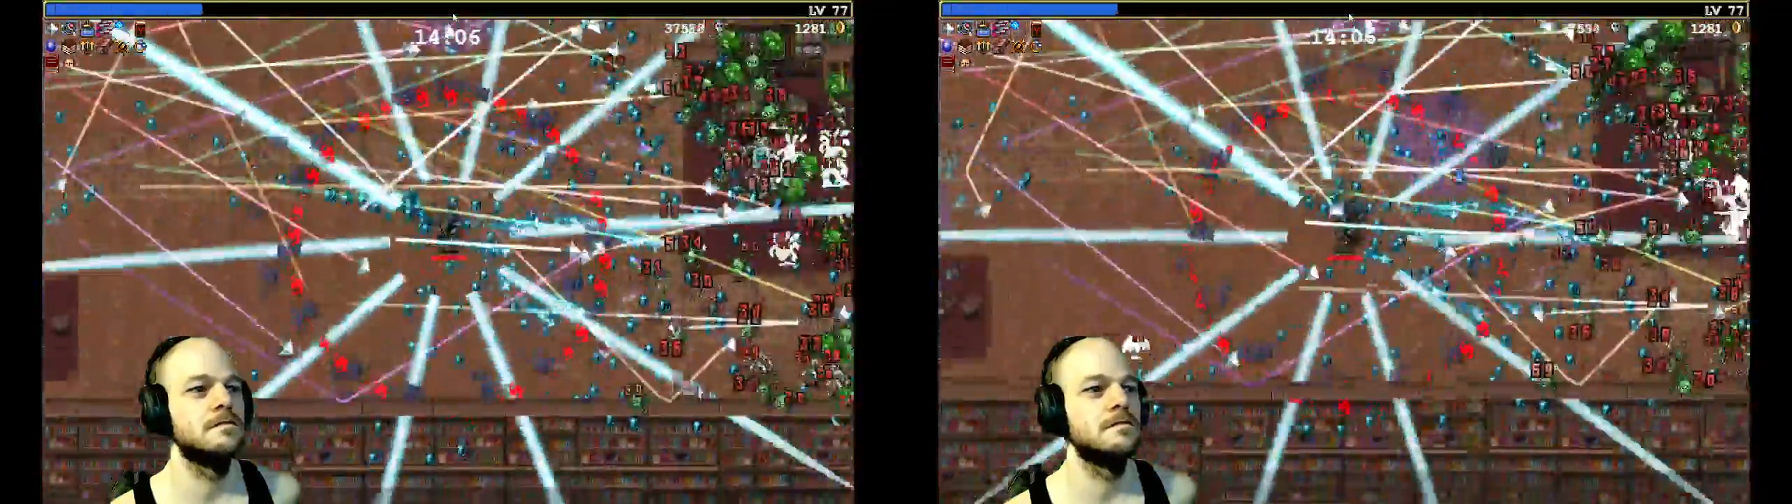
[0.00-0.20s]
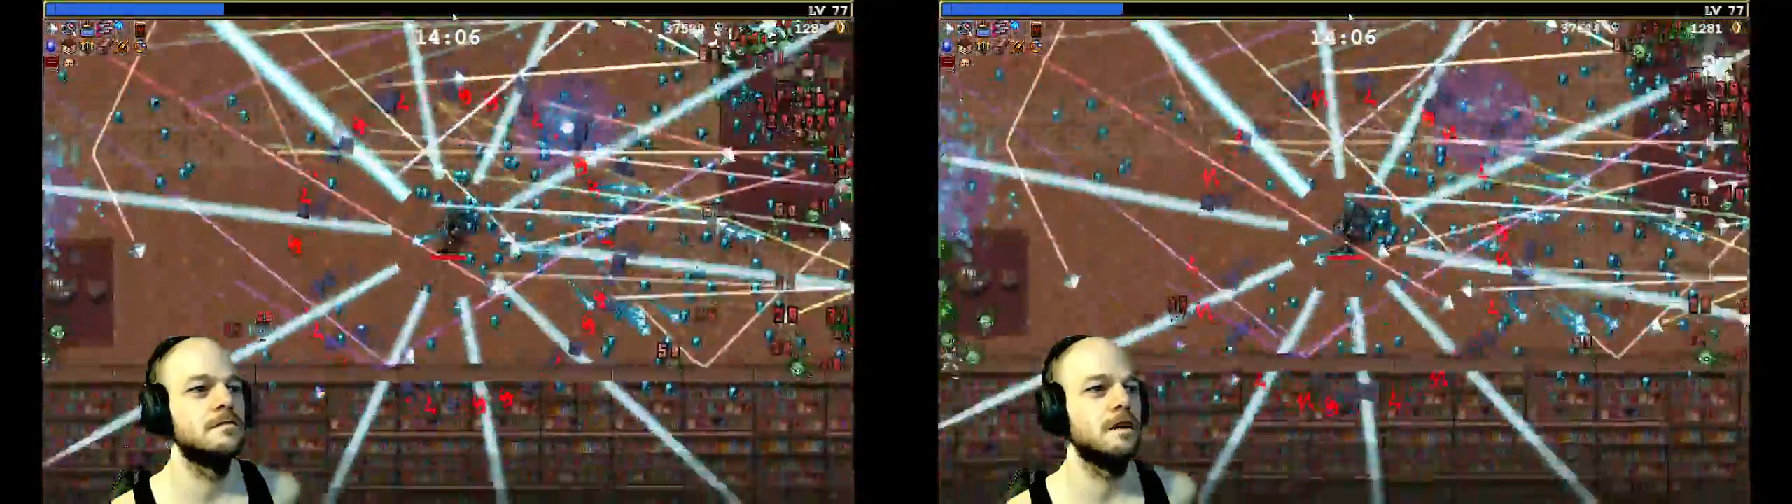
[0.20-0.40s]

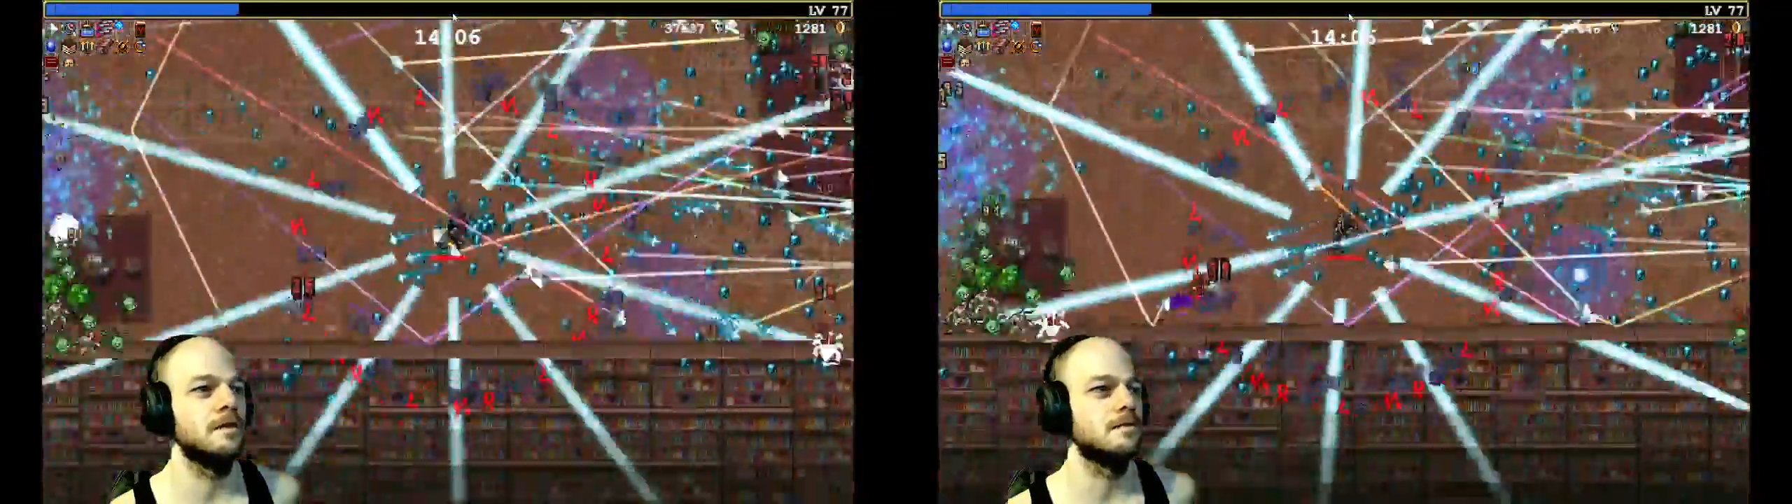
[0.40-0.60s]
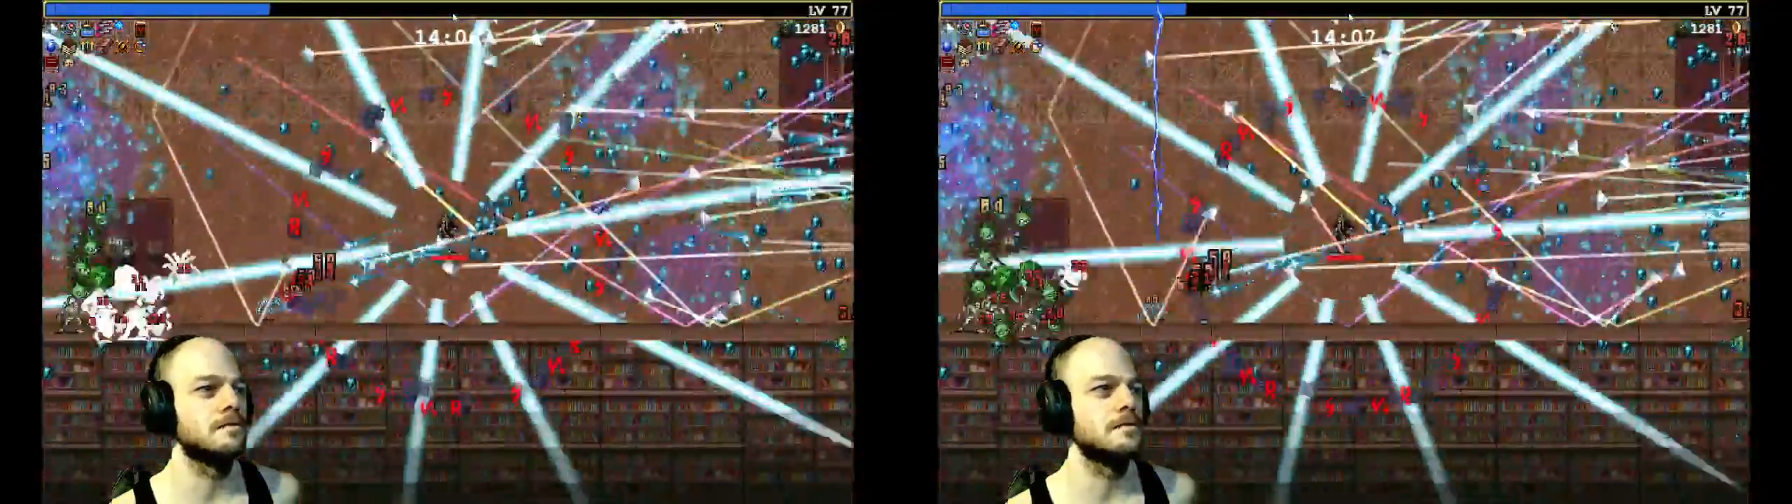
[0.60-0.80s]
Oh,
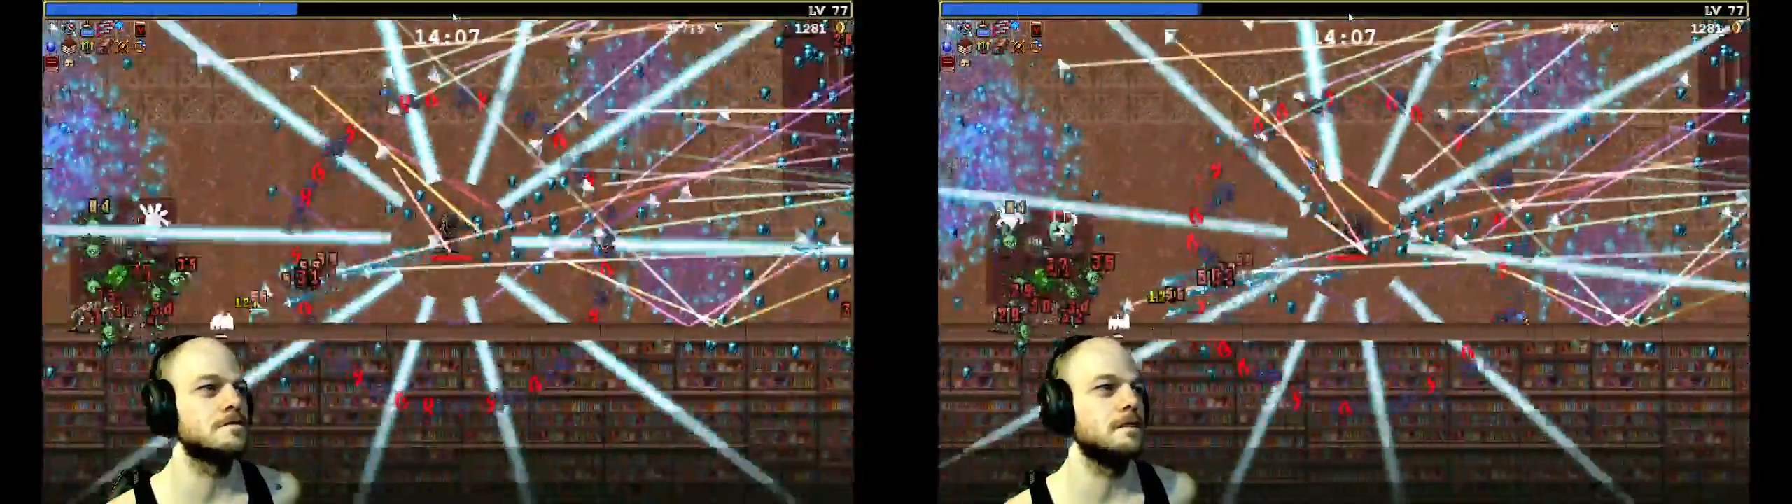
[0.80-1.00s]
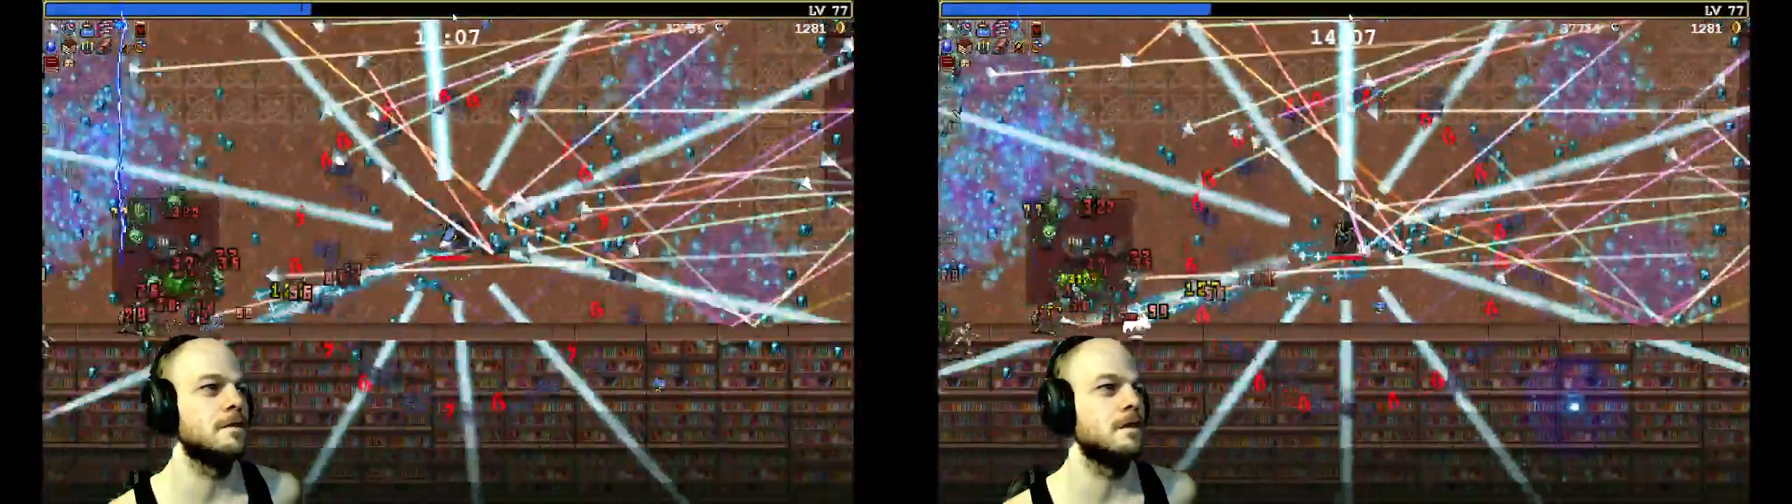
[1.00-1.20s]
there's a
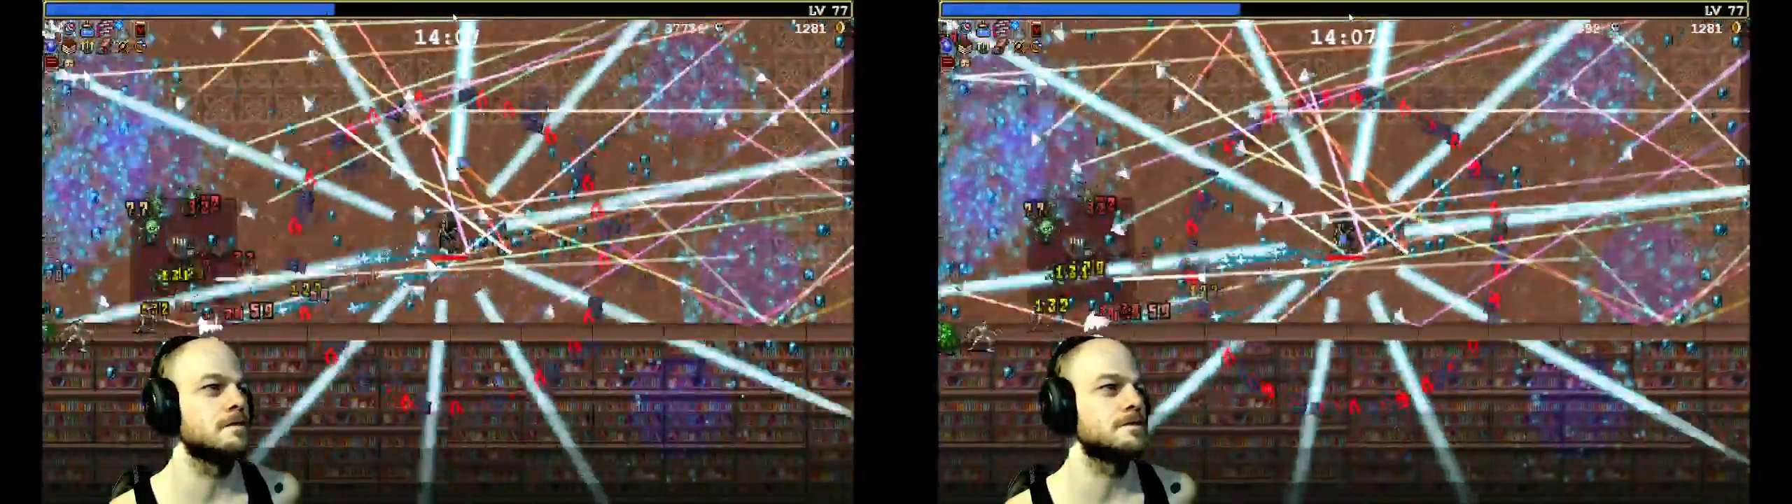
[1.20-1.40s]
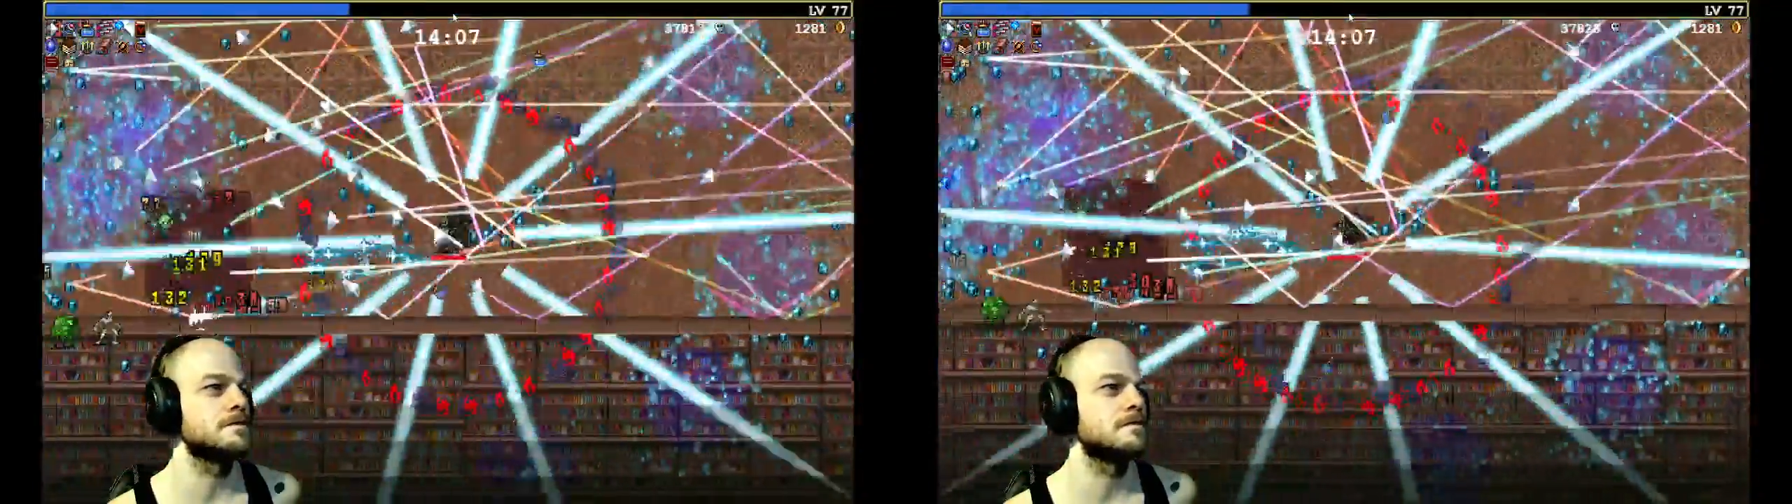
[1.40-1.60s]
boss.